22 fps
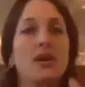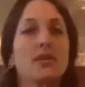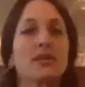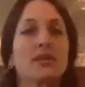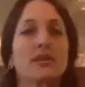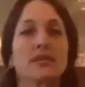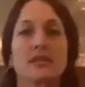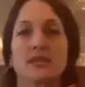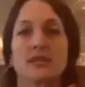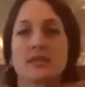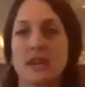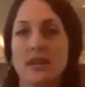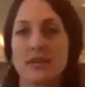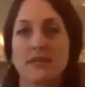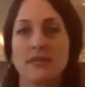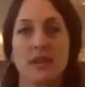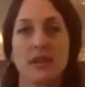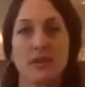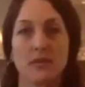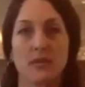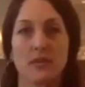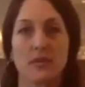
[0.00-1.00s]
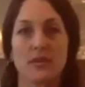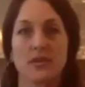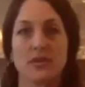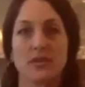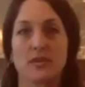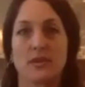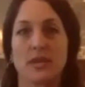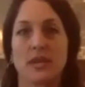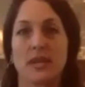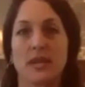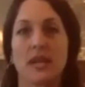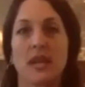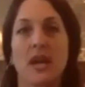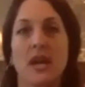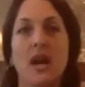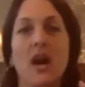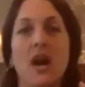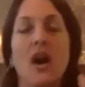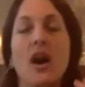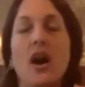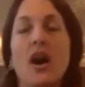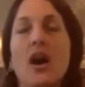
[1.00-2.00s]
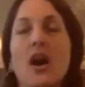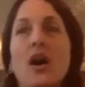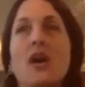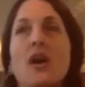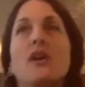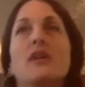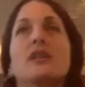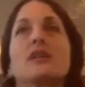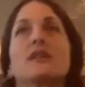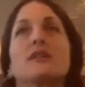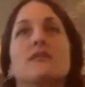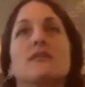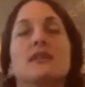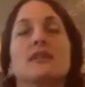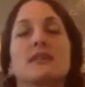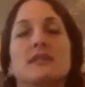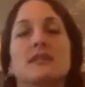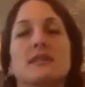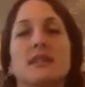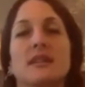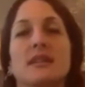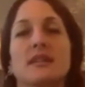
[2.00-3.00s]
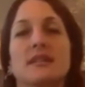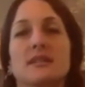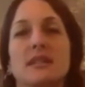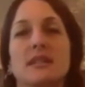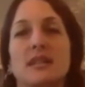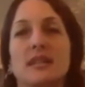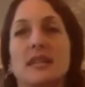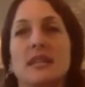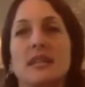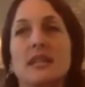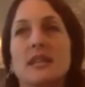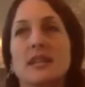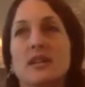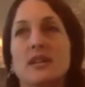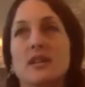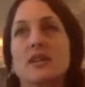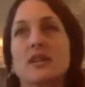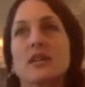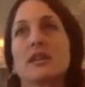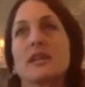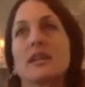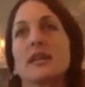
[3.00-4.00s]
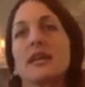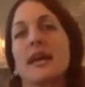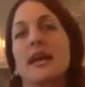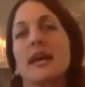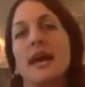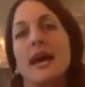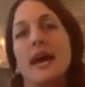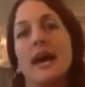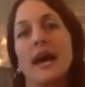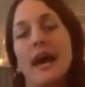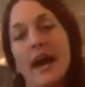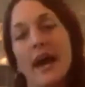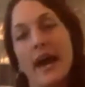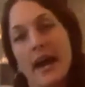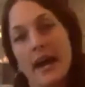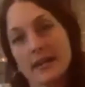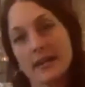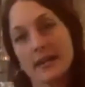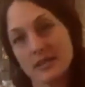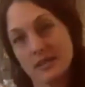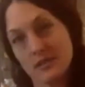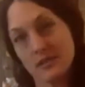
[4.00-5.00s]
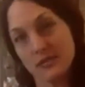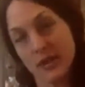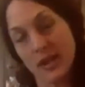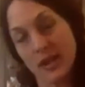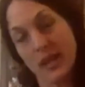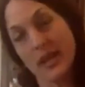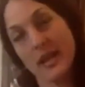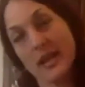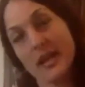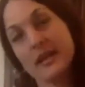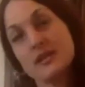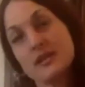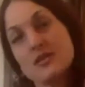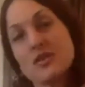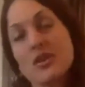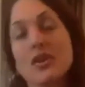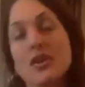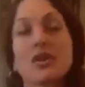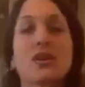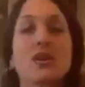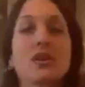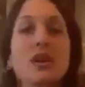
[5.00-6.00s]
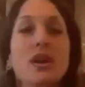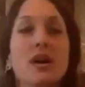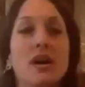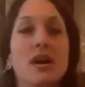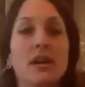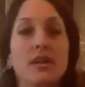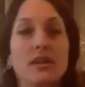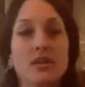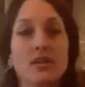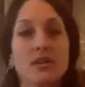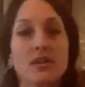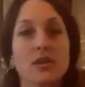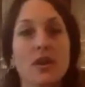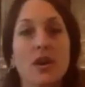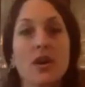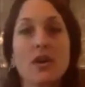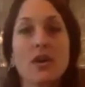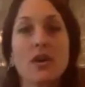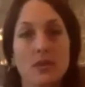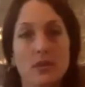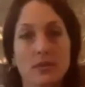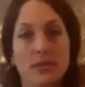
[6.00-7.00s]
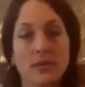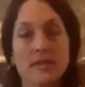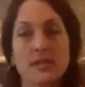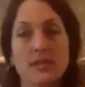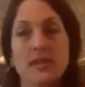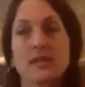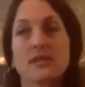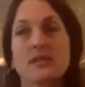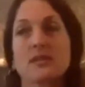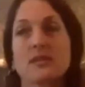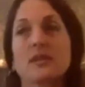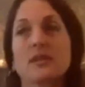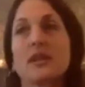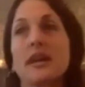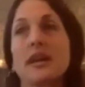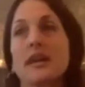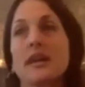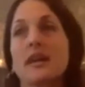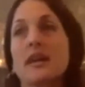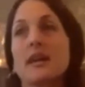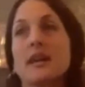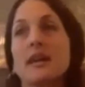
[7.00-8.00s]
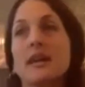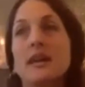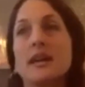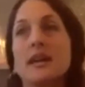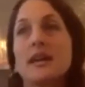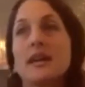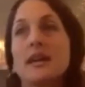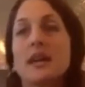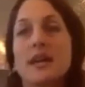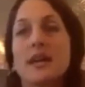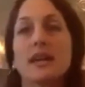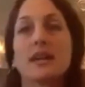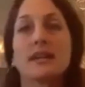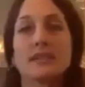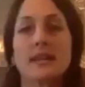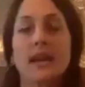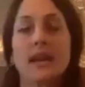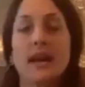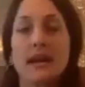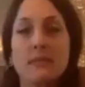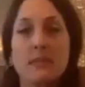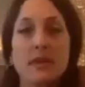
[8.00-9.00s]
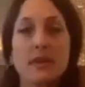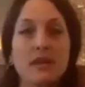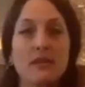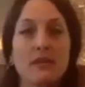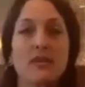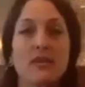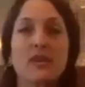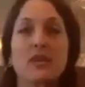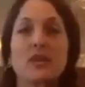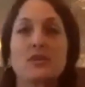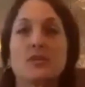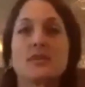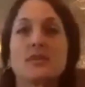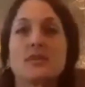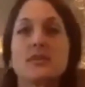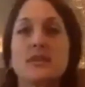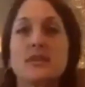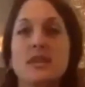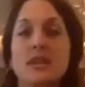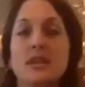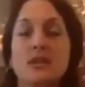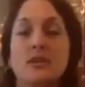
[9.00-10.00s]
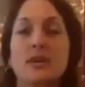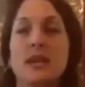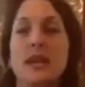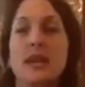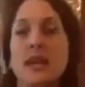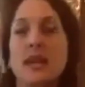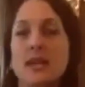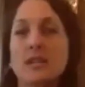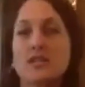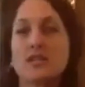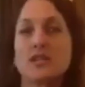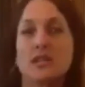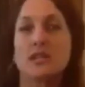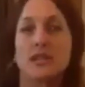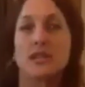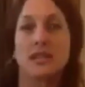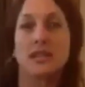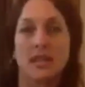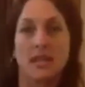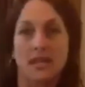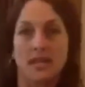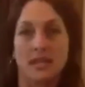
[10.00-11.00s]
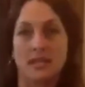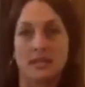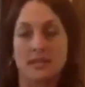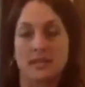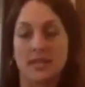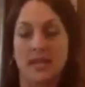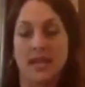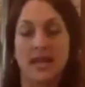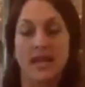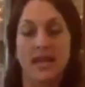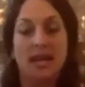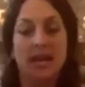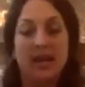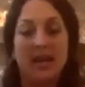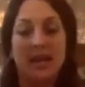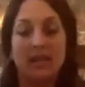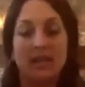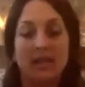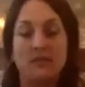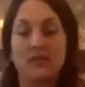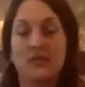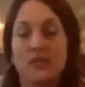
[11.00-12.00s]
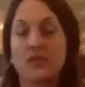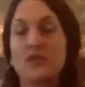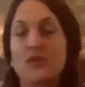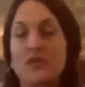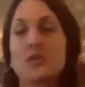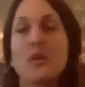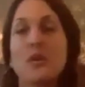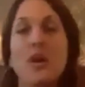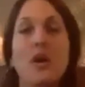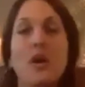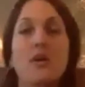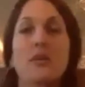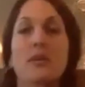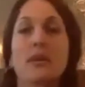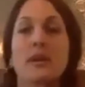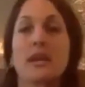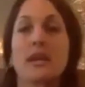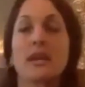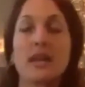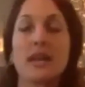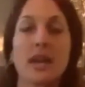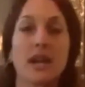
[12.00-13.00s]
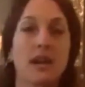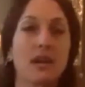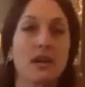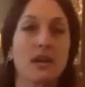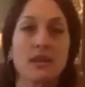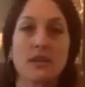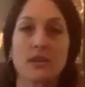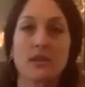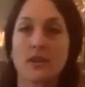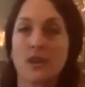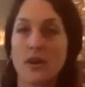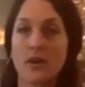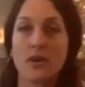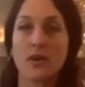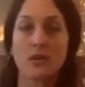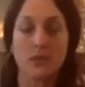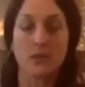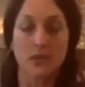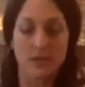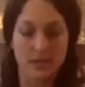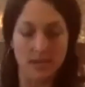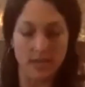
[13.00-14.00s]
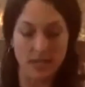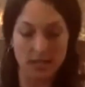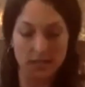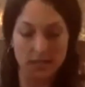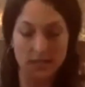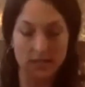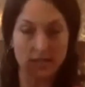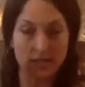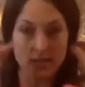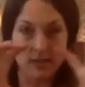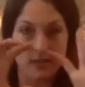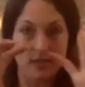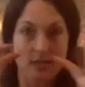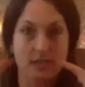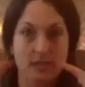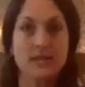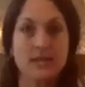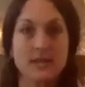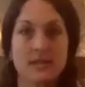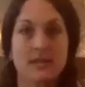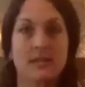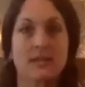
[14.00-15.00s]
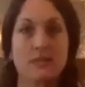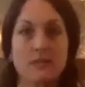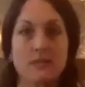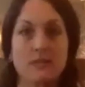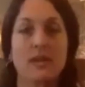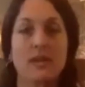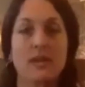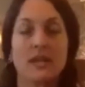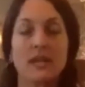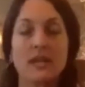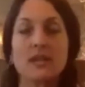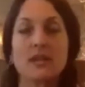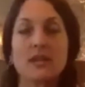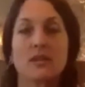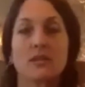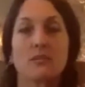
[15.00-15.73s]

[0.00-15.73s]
the stuff that we're doing, all of these things can literally activate and turn on your codes. These are like keys. I'm giving you secret ancient keys. And if you already carry the codes and the system in your,